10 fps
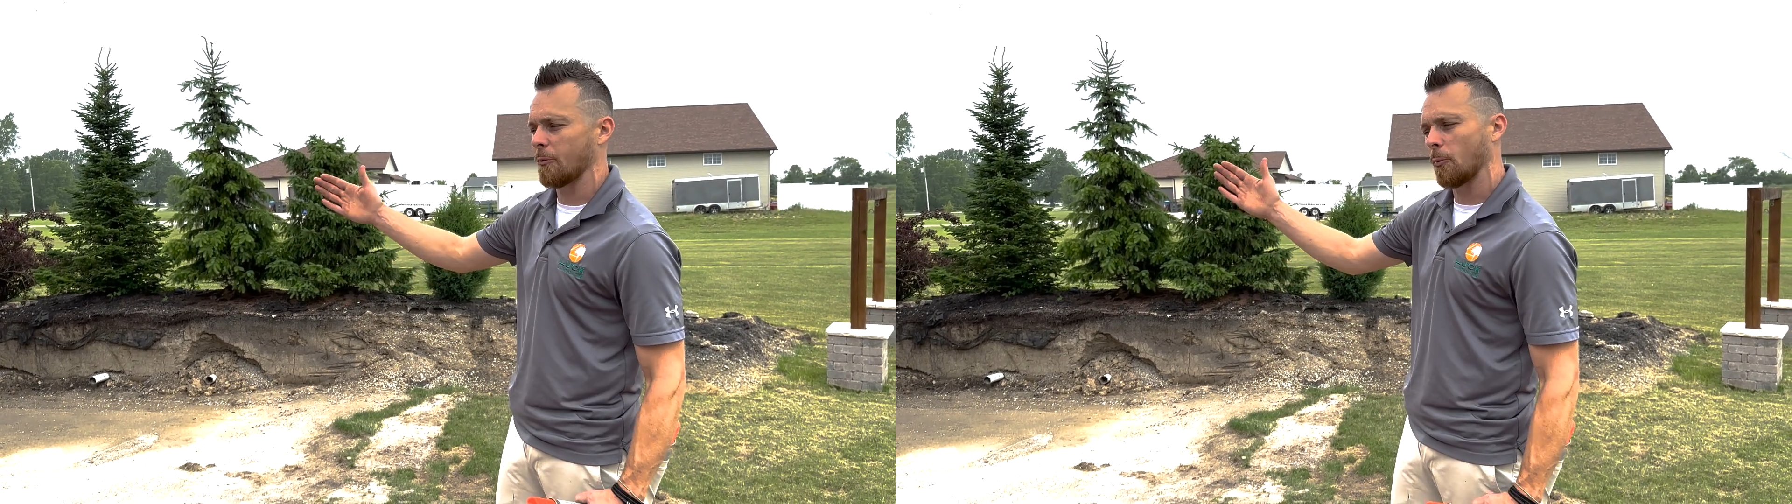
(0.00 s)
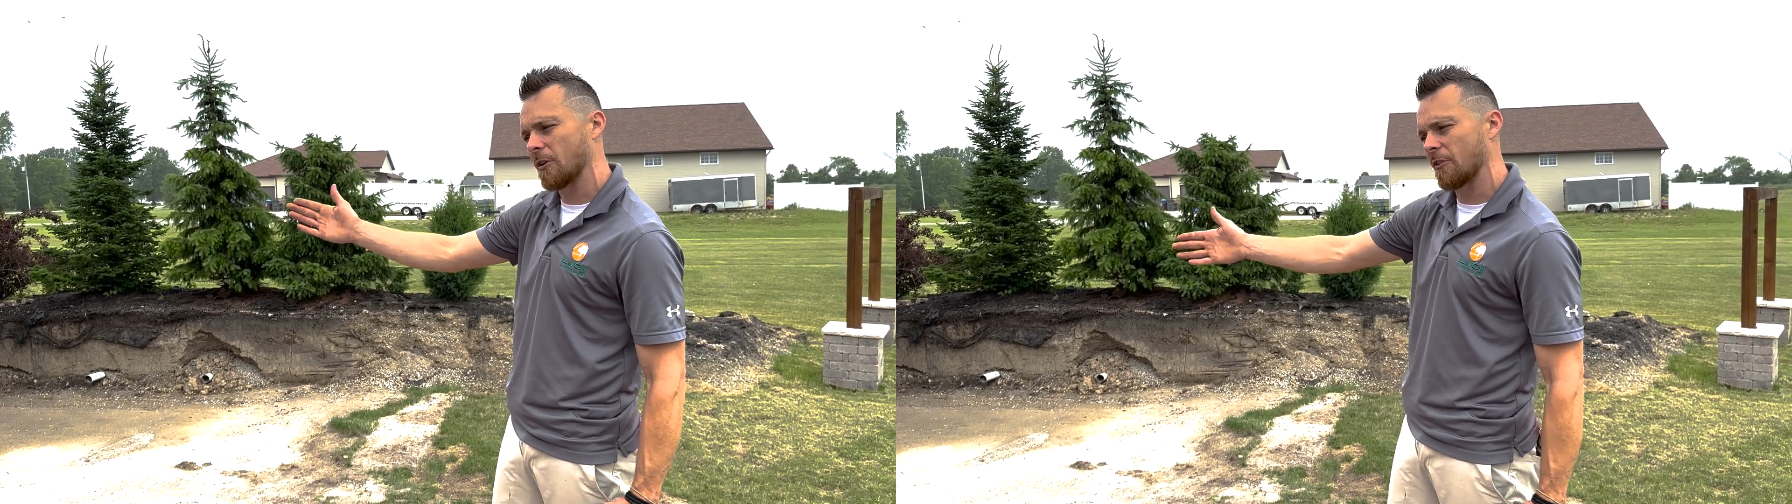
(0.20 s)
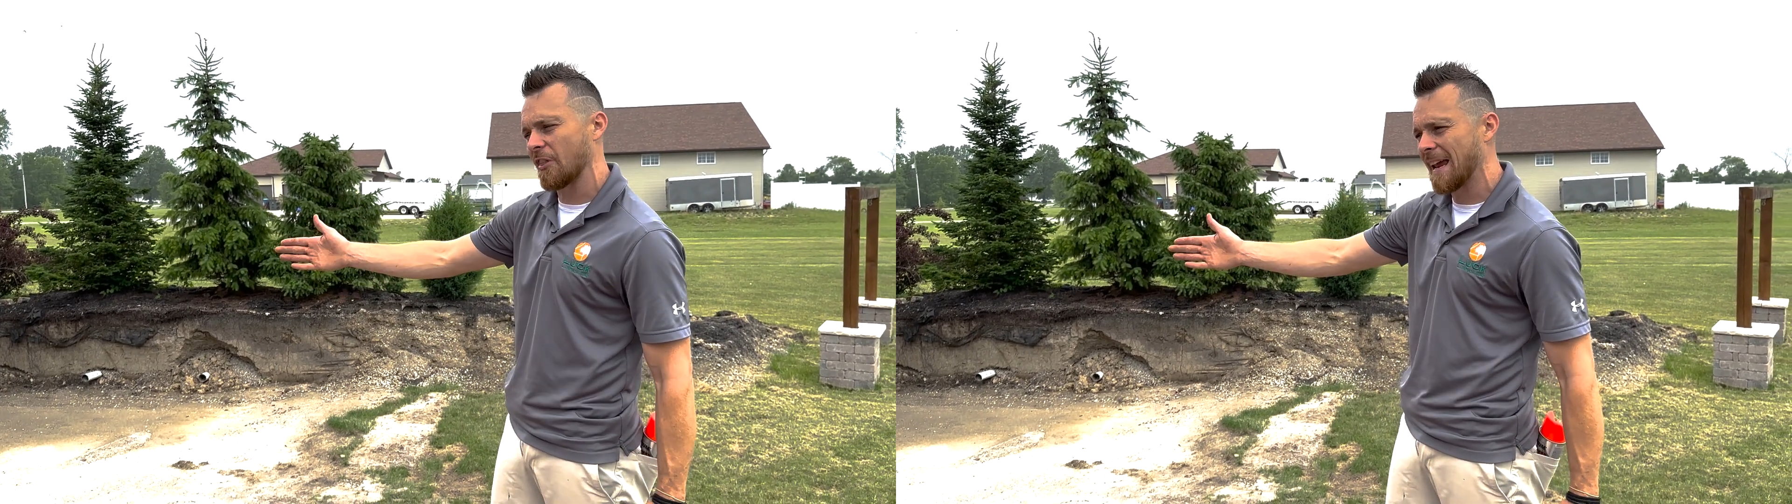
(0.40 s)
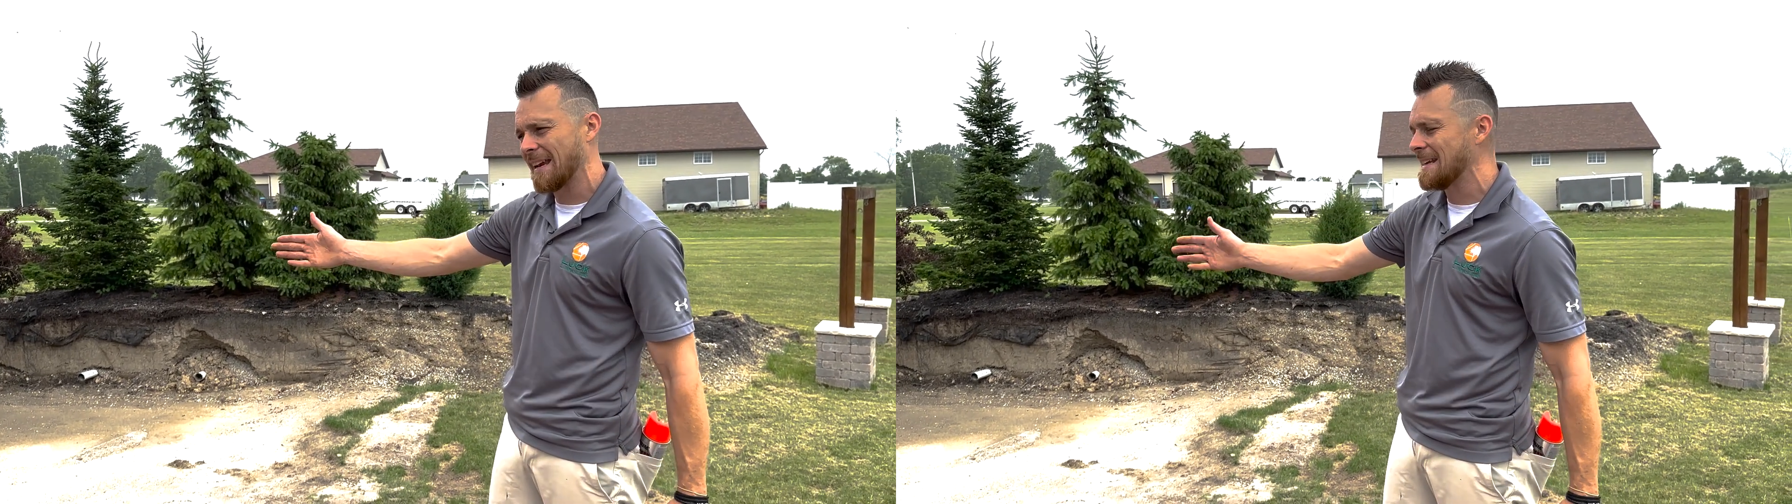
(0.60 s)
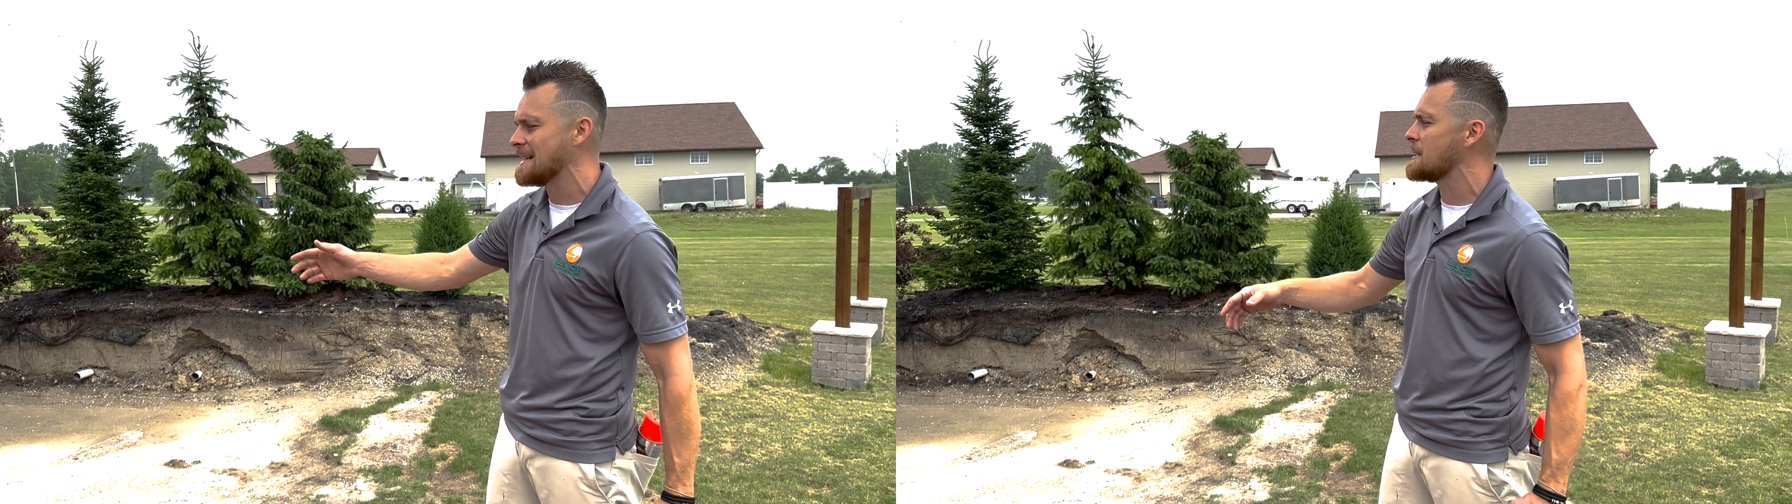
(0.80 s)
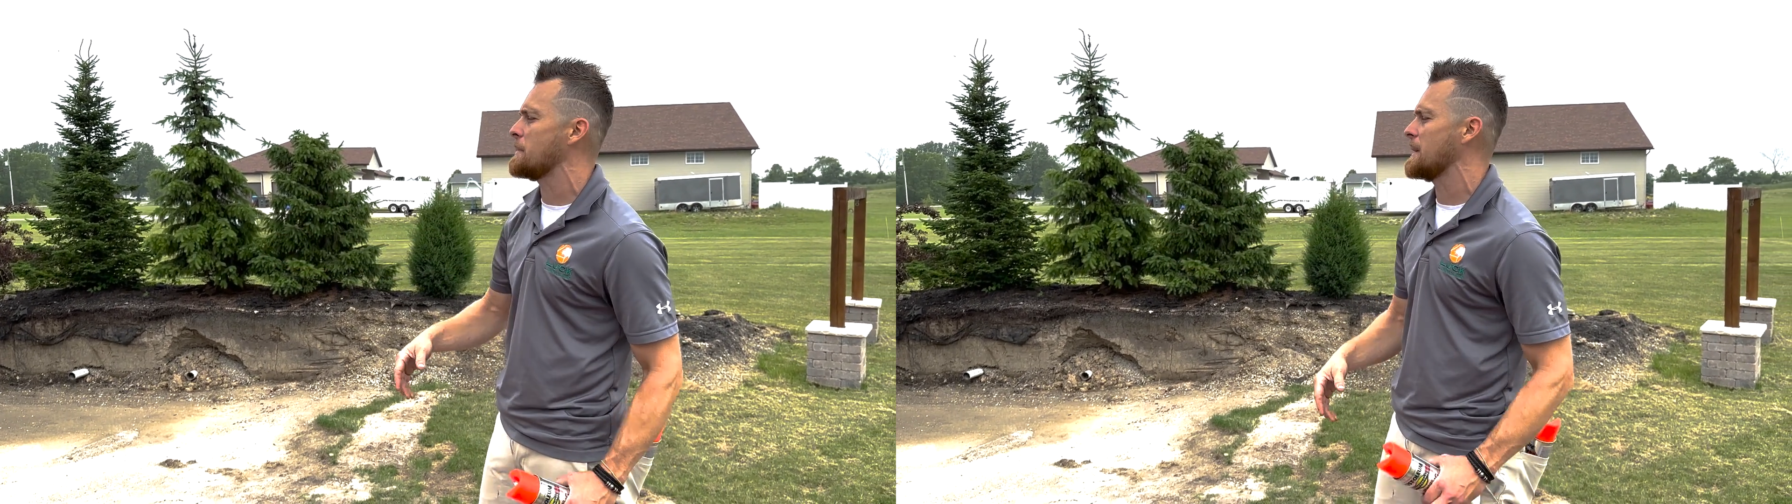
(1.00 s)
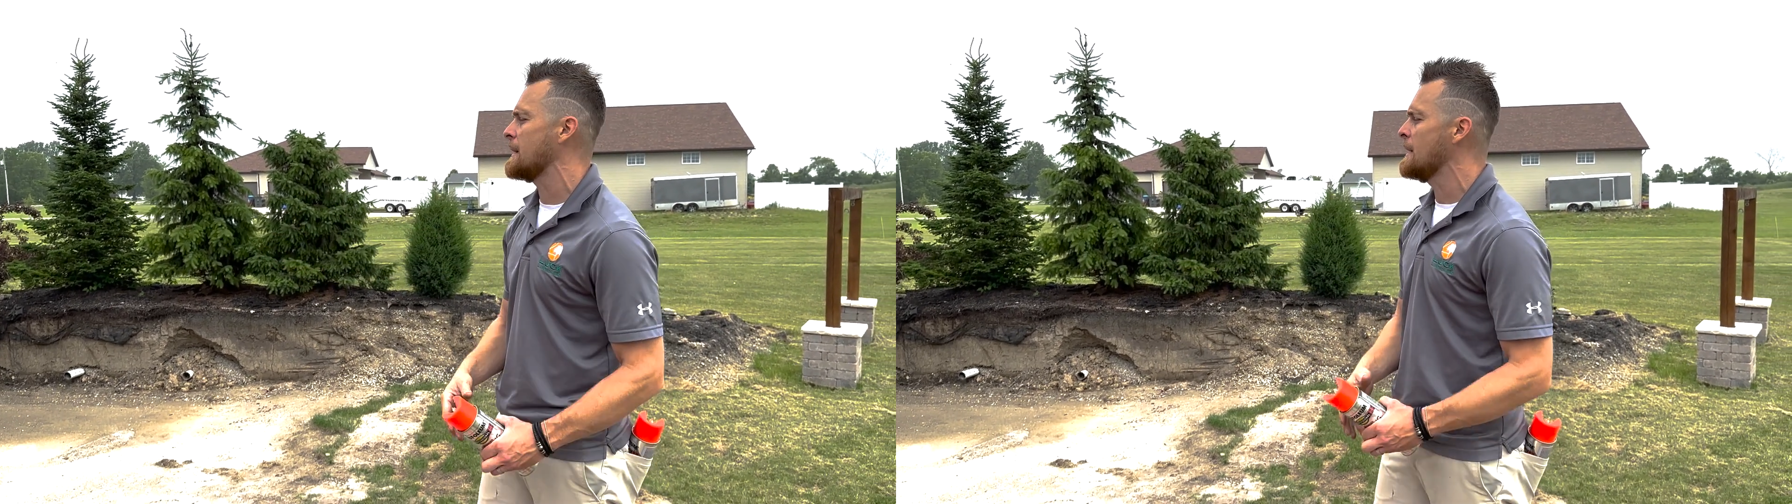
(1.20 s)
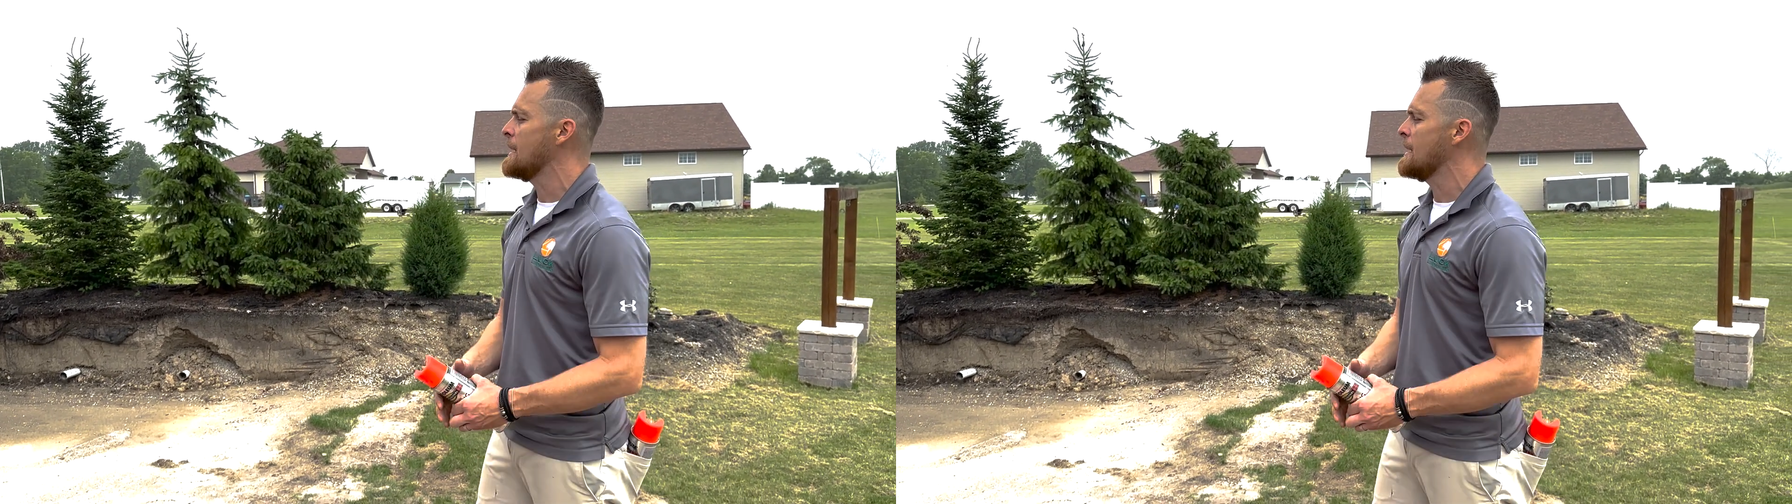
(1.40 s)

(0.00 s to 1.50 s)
where they need to be.